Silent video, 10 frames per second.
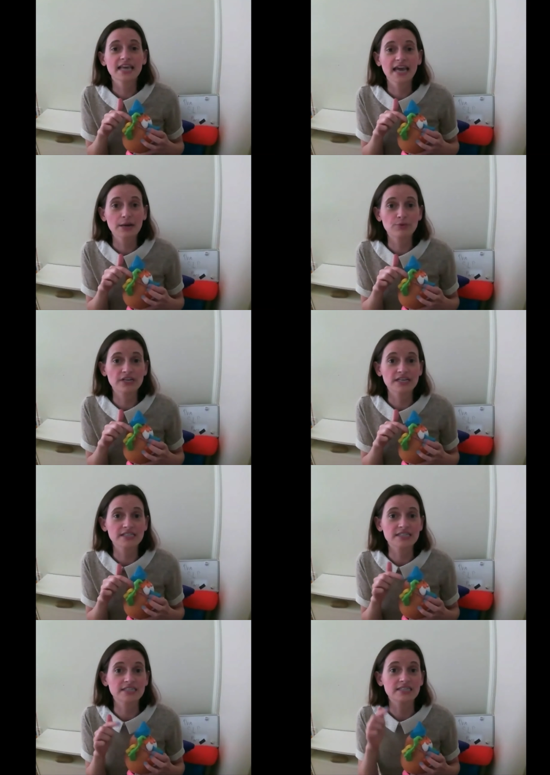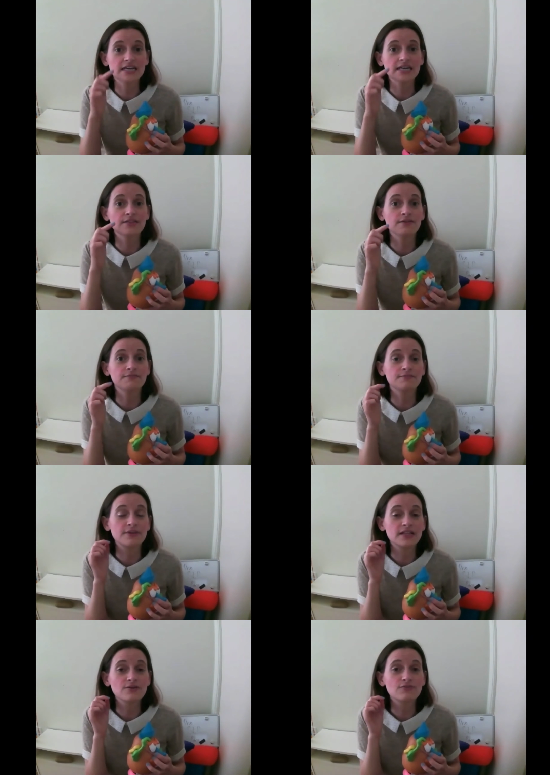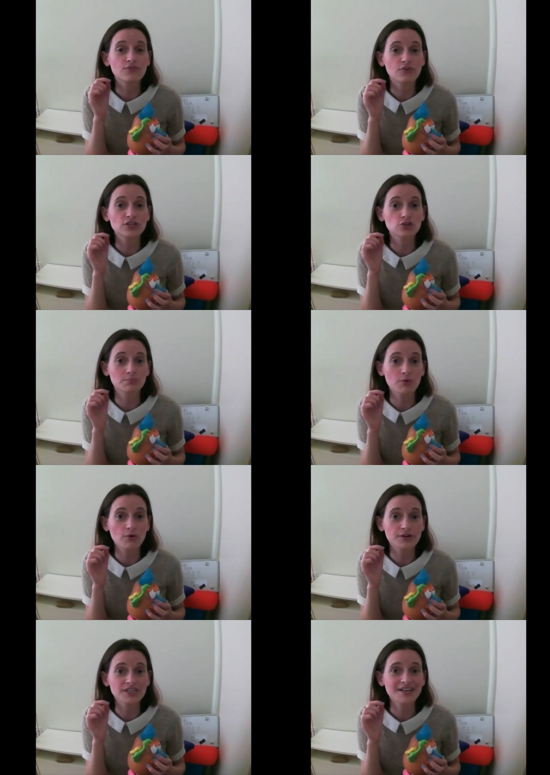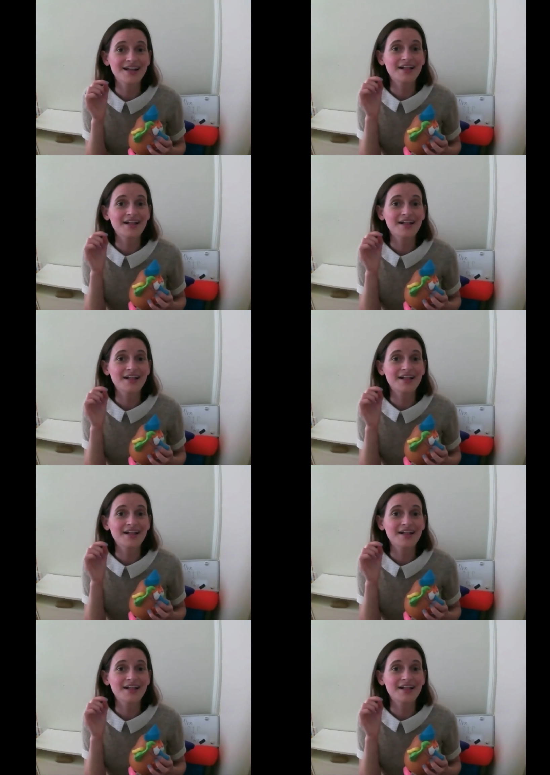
camera gets to see the velopharyngeal port.